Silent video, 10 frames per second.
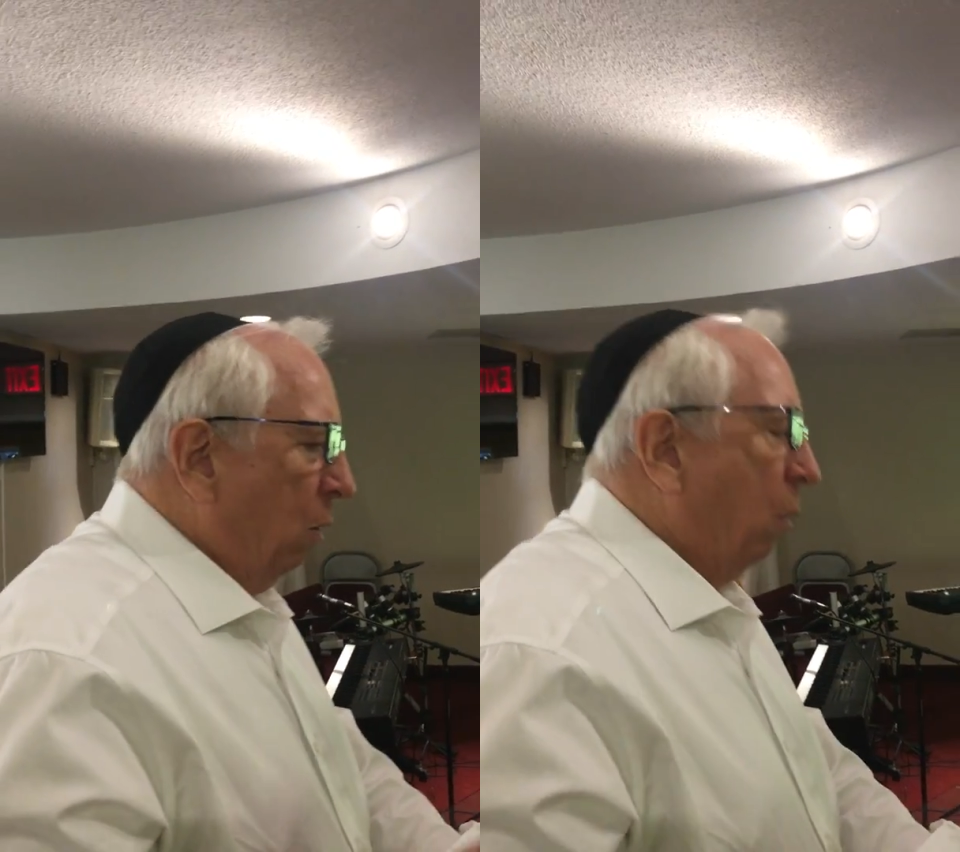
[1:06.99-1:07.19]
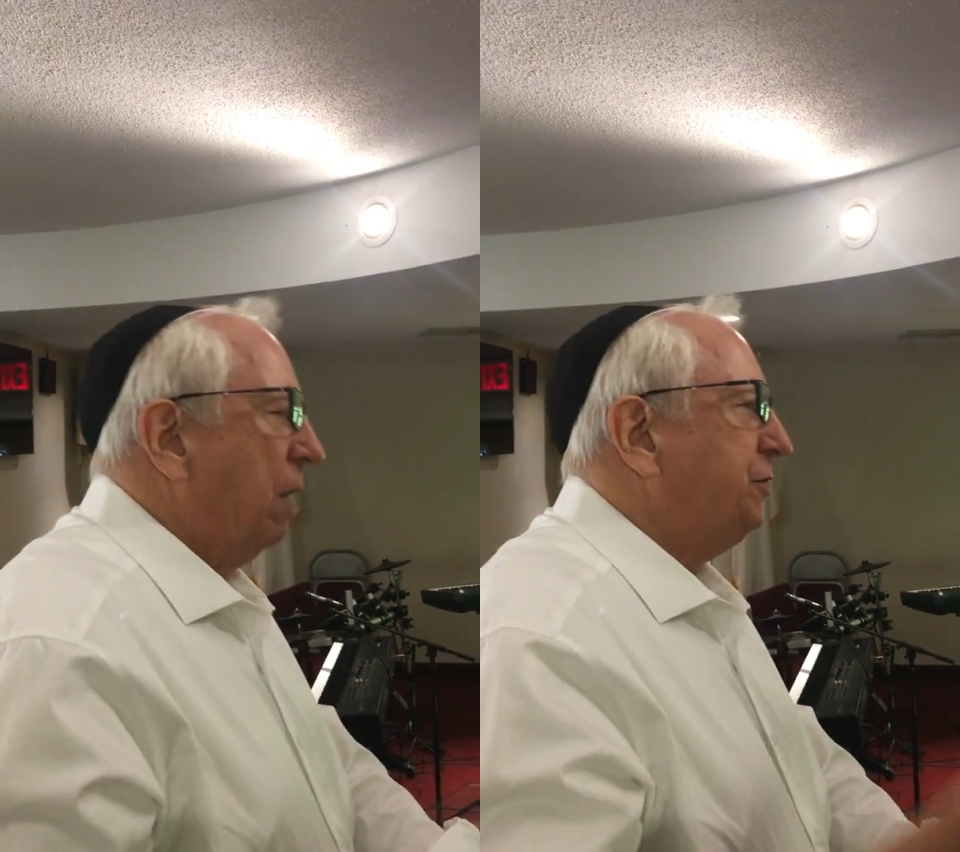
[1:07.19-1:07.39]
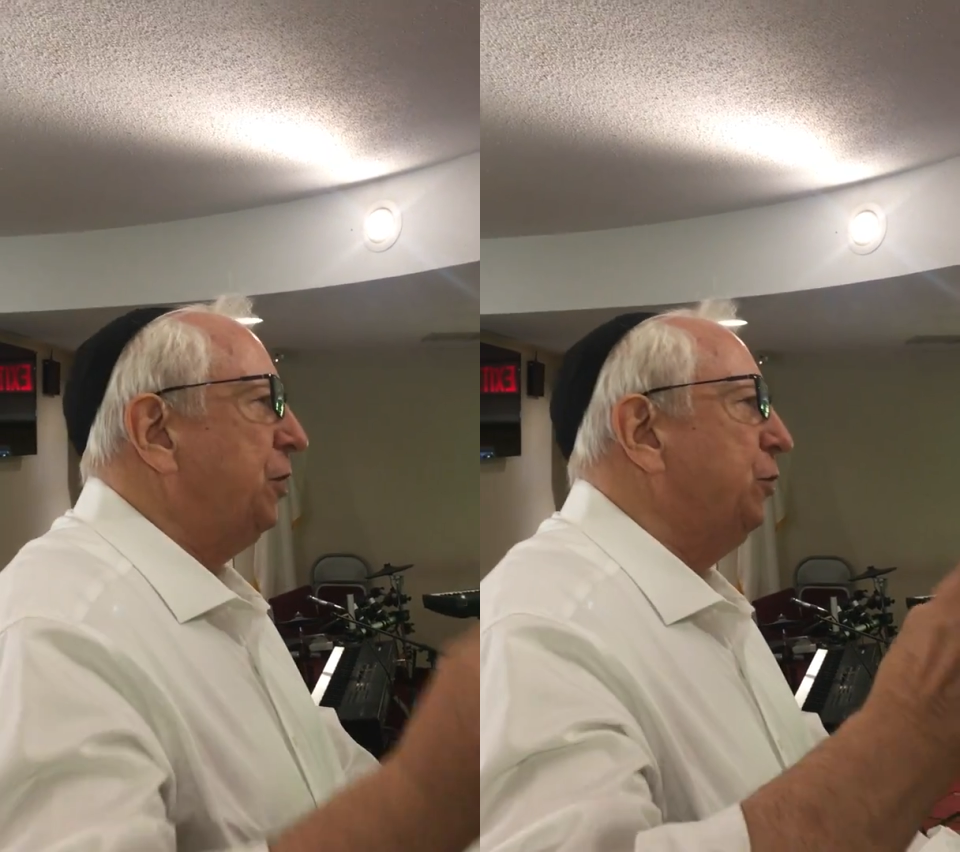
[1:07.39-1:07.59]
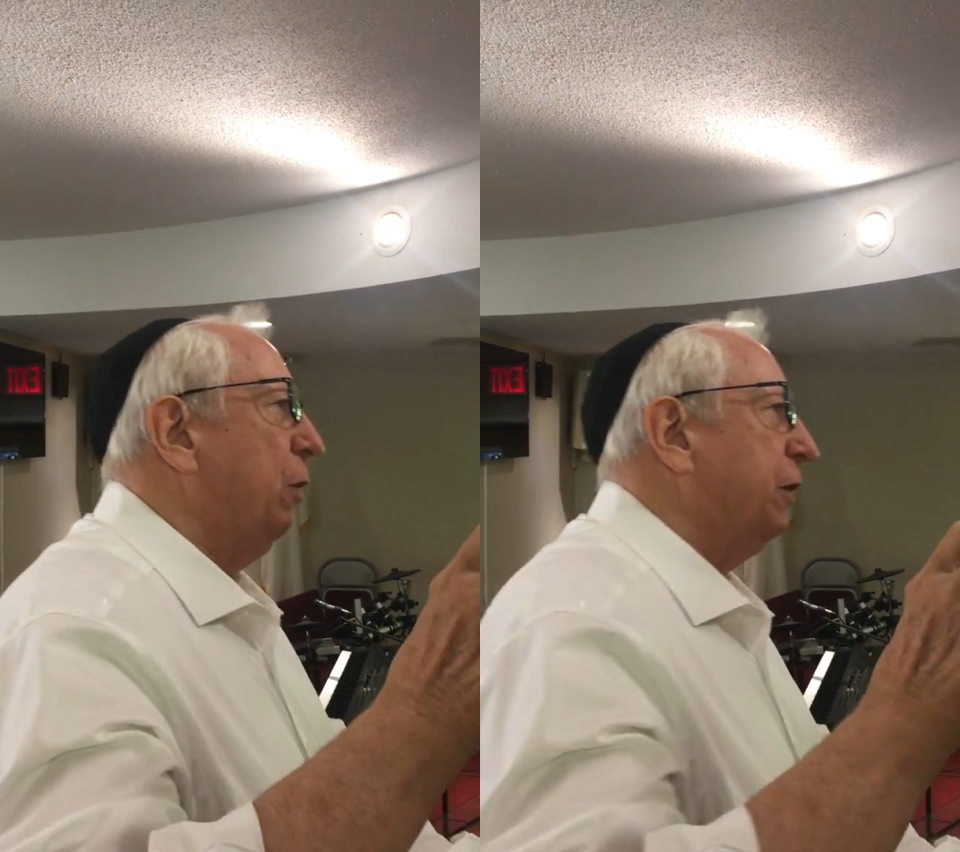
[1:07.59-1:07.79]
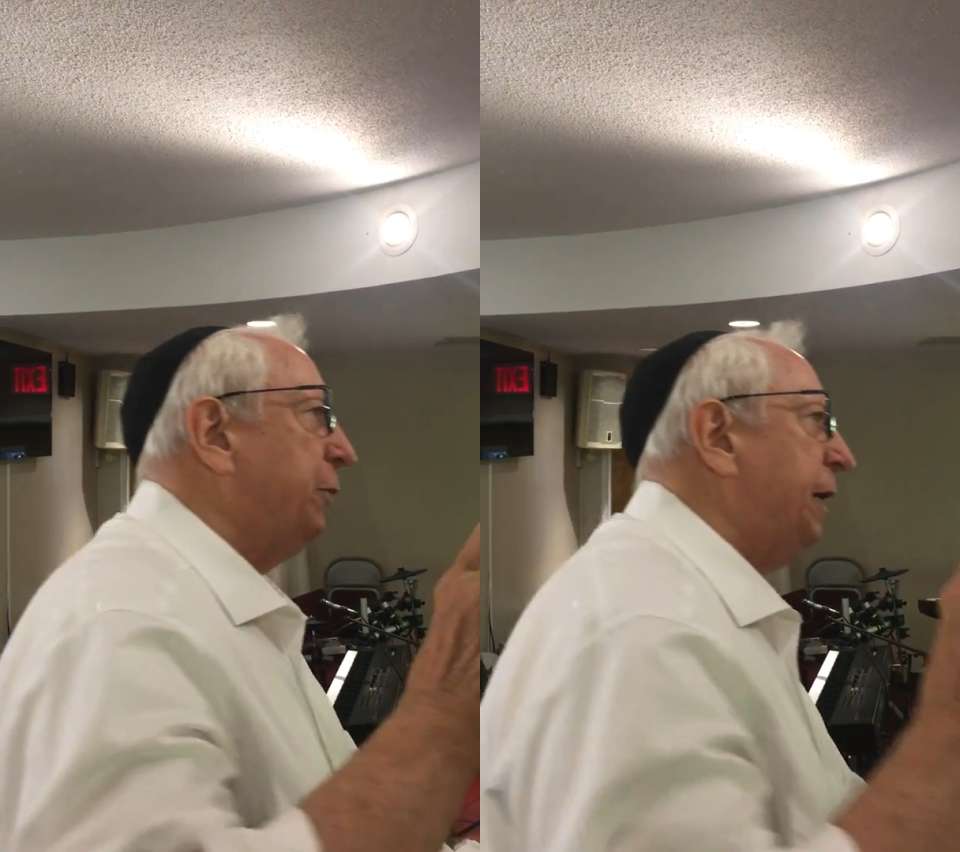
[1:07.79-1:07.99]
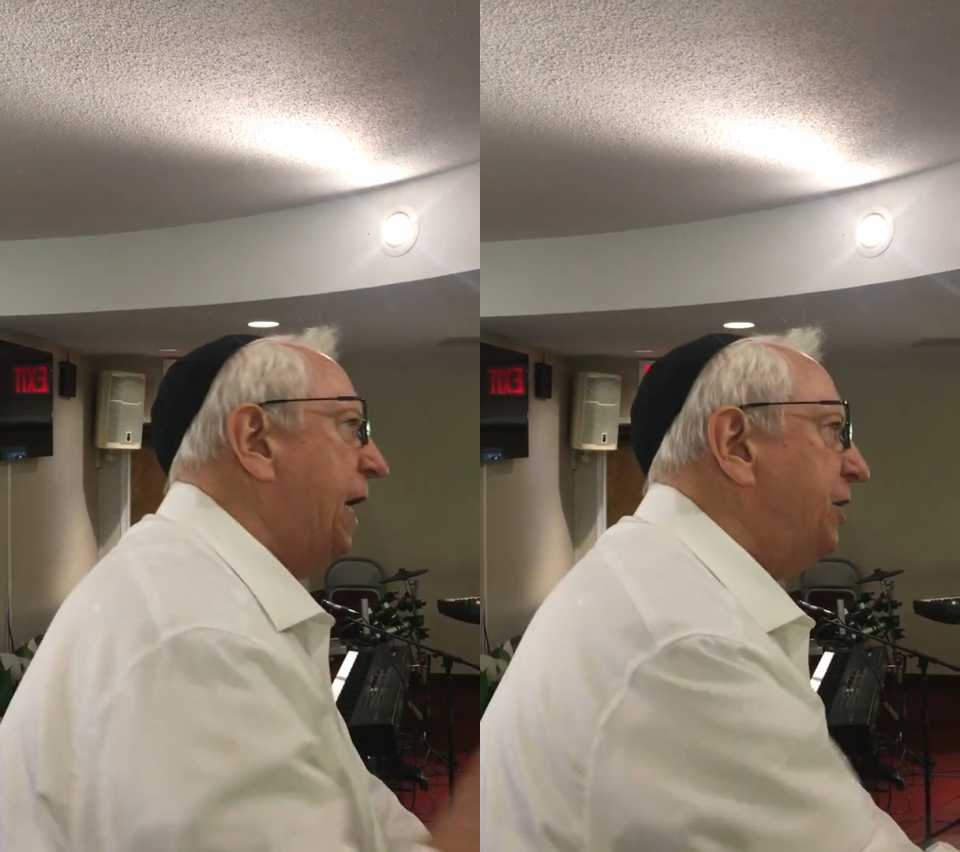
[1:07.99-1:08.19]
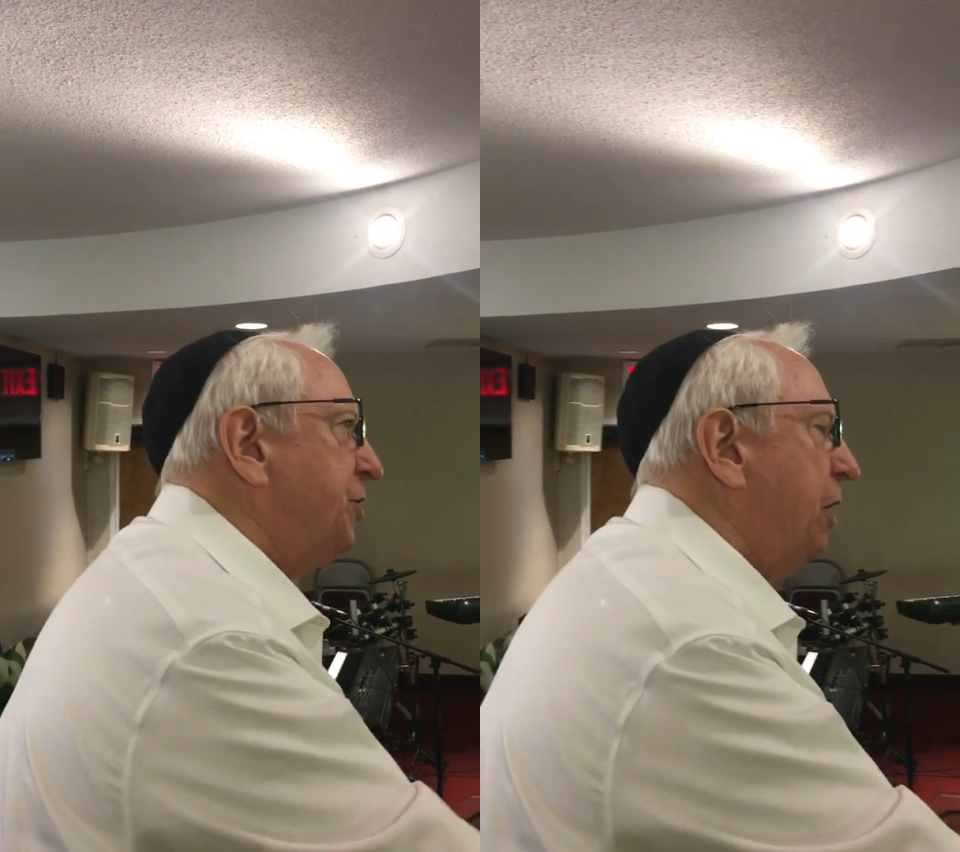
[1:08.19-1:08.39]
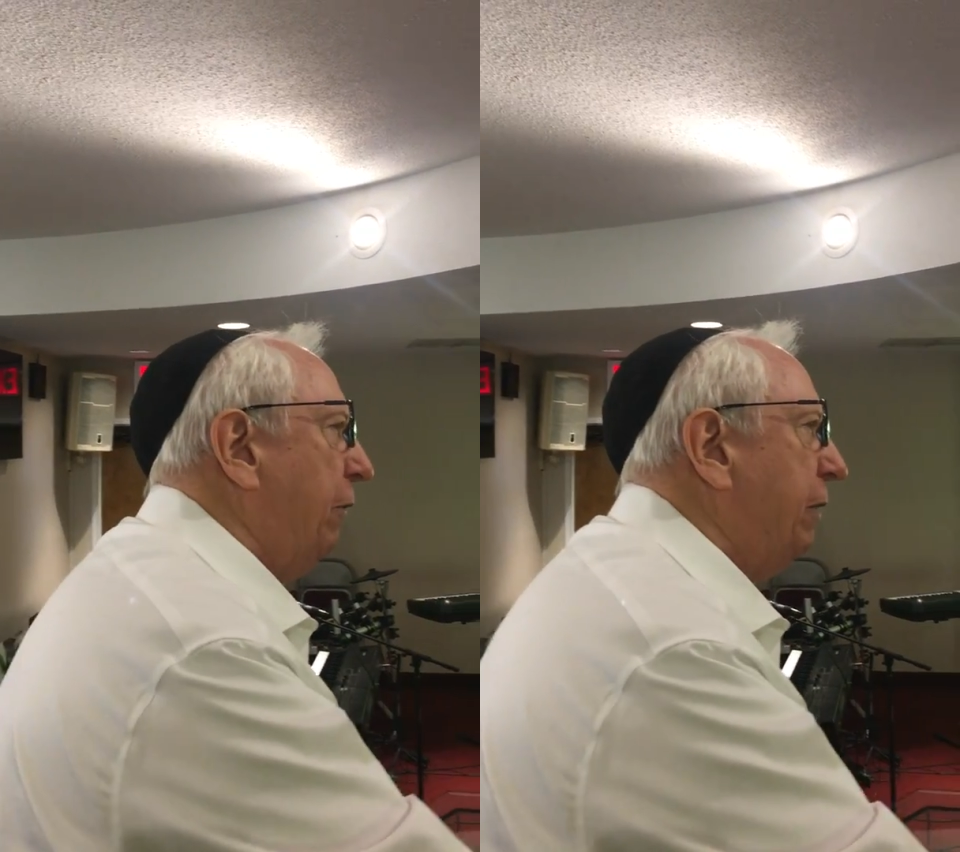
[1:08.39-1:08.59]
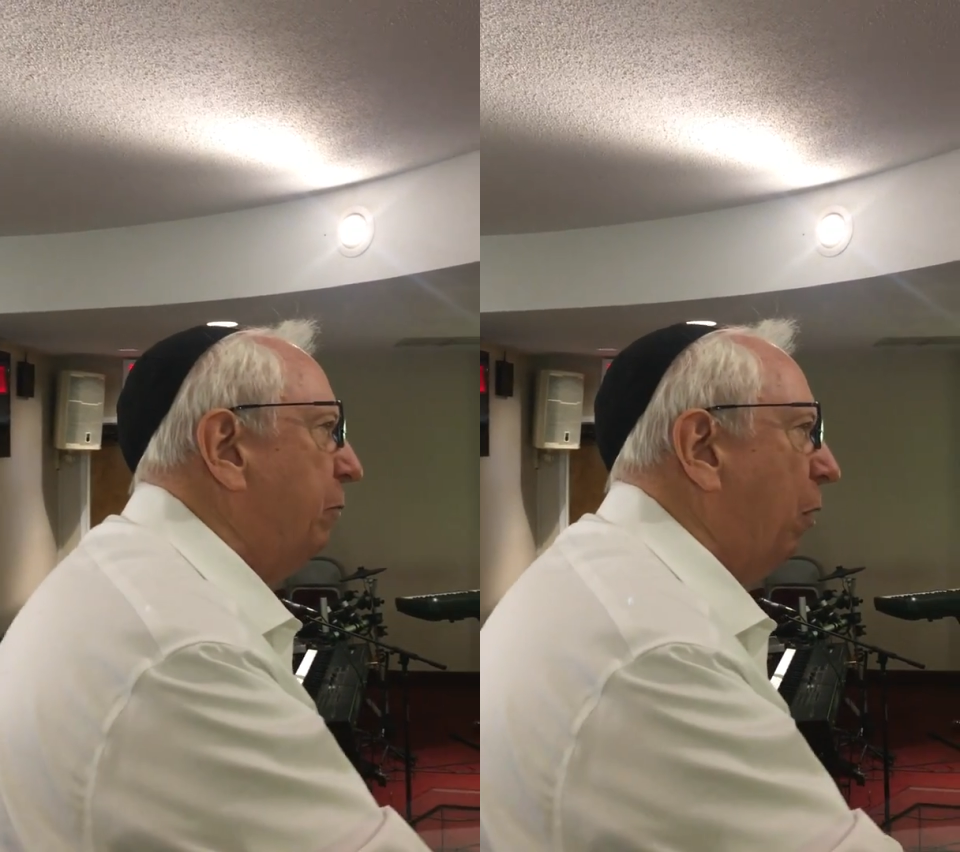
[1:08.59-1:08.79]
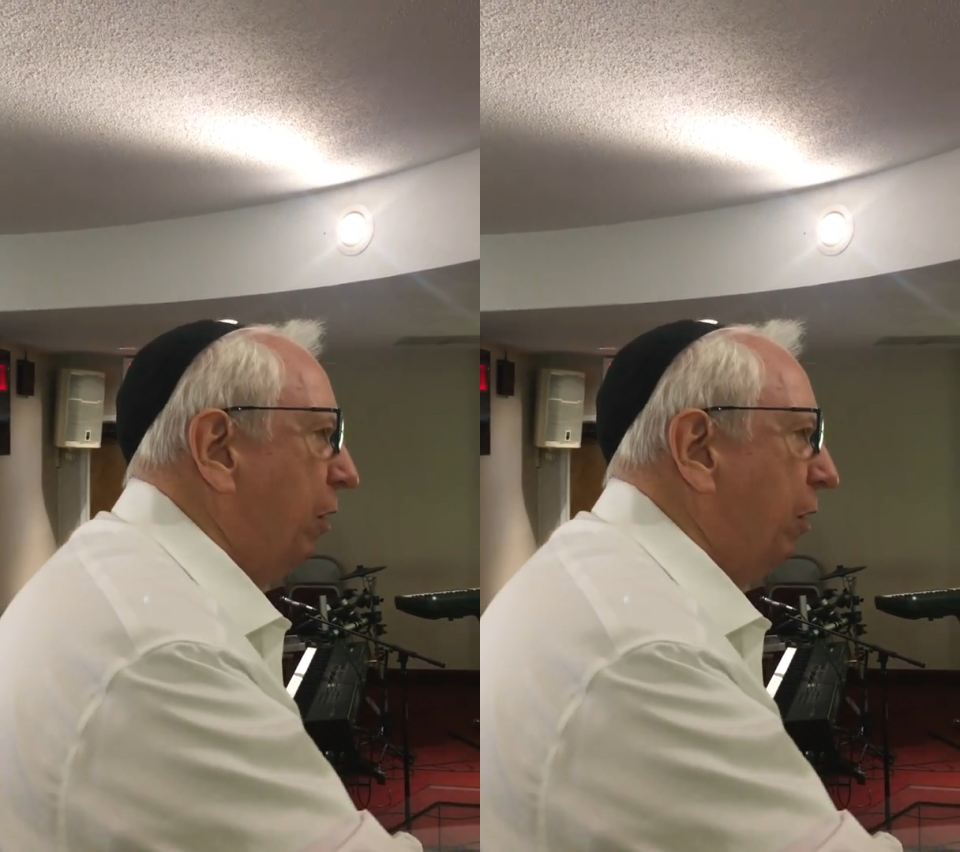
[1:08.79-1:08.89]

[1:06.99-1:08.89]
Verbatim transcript: wants to do a creationary